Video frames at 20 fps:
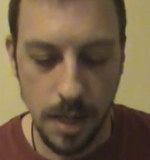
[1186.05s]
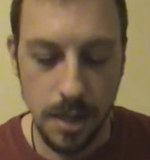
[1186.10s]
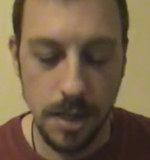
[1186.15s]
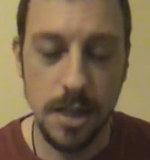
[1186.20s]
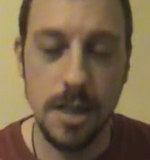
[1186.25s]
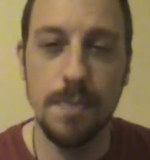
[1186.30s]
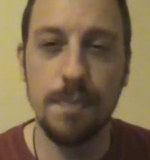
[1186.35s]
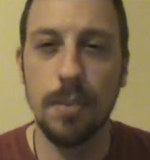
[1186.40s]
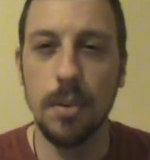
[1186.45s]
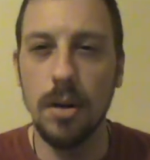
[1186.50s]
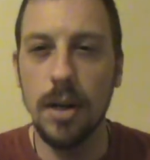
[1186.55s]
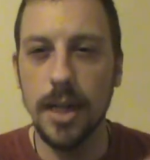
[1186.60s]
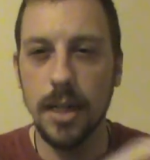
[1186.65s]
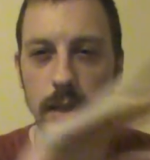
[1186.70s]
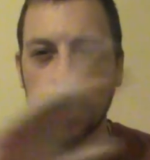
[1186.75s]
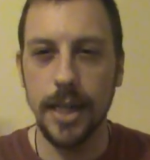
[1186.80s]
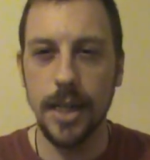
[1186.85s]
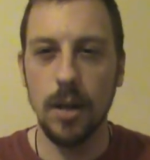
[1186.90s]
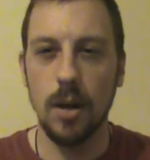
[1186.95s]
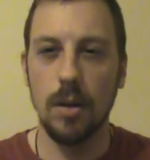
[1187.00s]

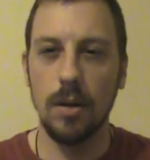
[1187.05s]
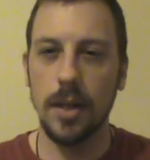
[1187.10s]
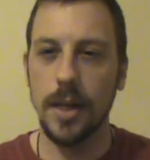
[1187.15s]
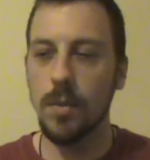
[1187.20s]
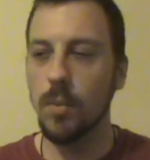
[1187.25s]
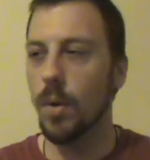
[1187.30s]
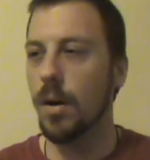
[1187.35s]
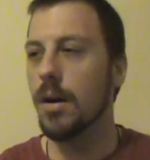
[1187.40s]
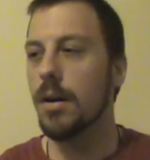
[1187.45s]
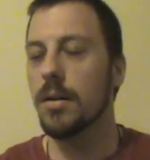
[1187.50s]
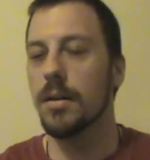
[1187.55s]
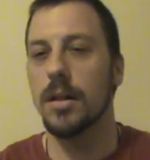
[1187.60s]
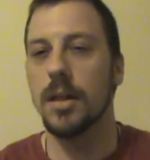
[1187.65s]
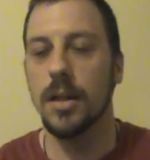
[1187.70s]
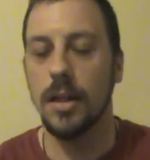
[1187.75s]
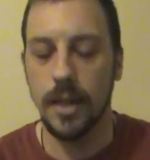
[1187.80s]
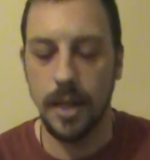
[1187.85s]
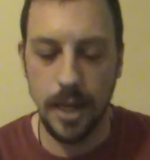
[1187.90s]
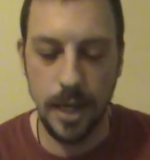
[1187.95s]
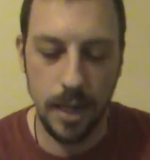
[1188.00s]
sprinkling holy
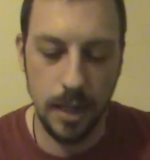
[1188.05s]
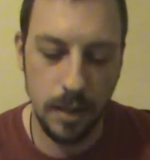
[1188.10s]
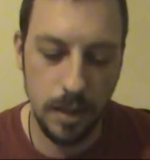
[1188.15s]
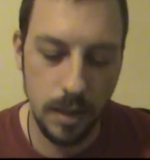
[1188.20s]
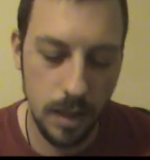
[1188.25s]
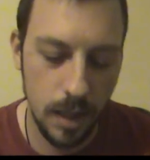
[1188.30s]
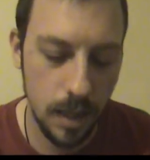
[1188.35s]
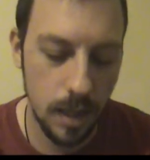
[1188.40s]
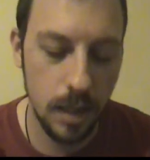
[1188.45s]
water in